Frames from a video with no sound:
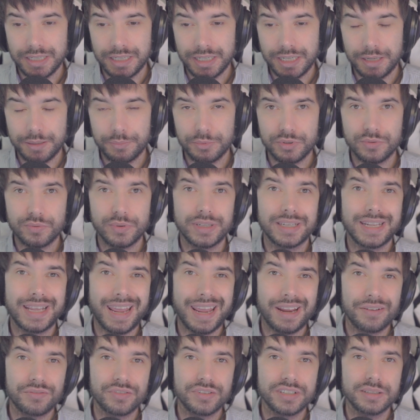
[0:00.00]
In between
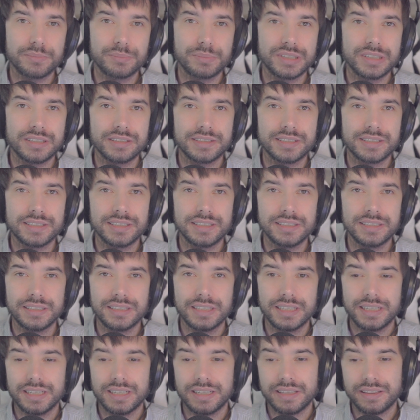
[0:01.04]
every ability,
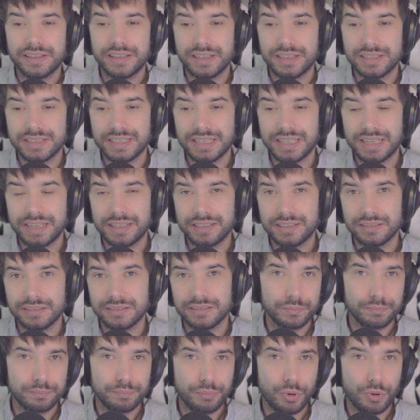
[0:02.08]
there's like a